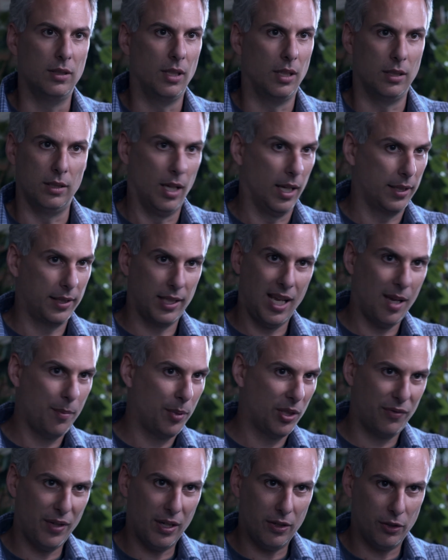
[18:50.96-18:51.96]
not the
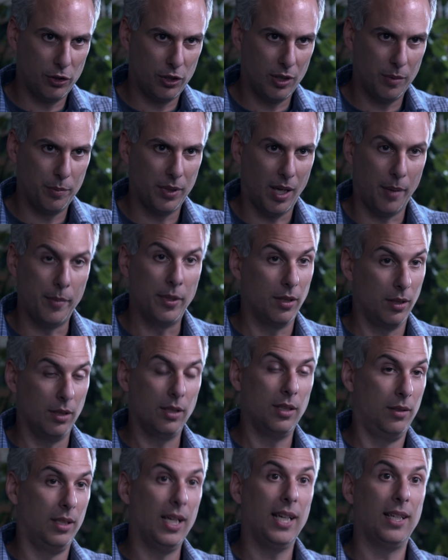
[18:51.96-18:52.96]
campus fellowship. I mean,
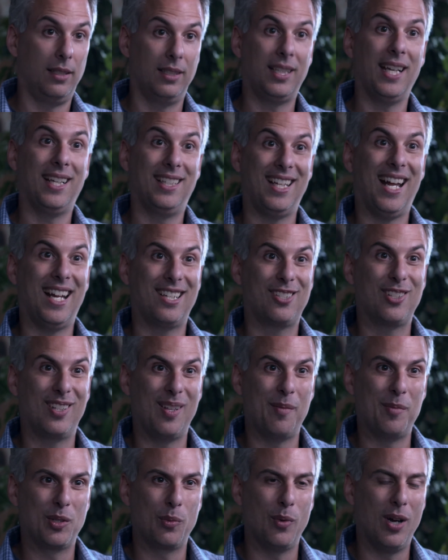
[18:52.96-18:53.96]
get attached to
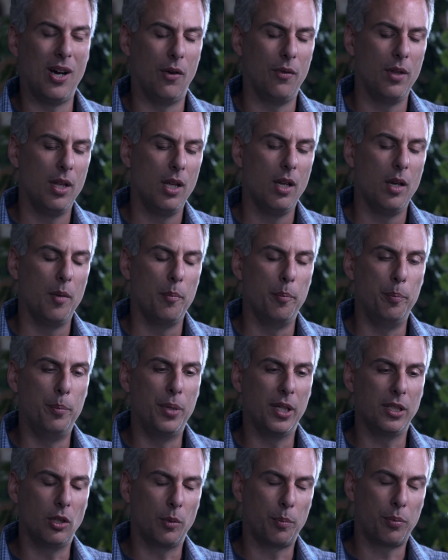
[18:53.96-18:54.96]
them as well,
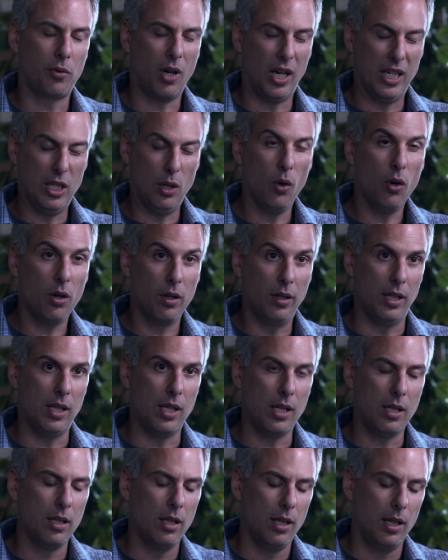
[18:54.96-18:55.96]
but your
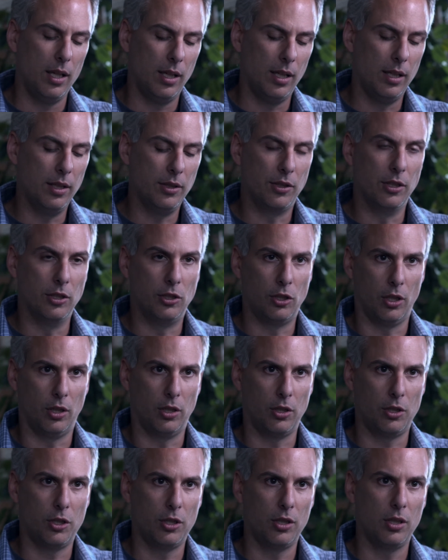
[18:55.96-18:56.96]
priority is the
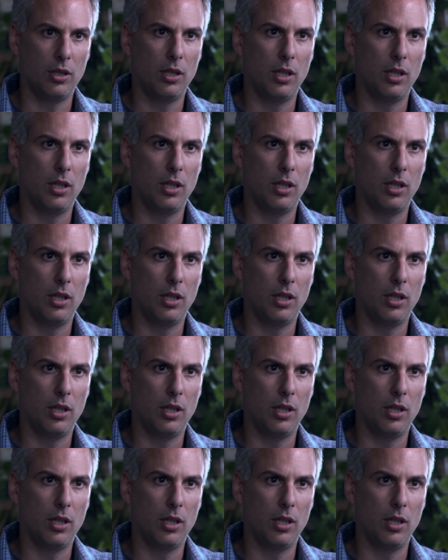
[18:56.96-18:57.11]
church.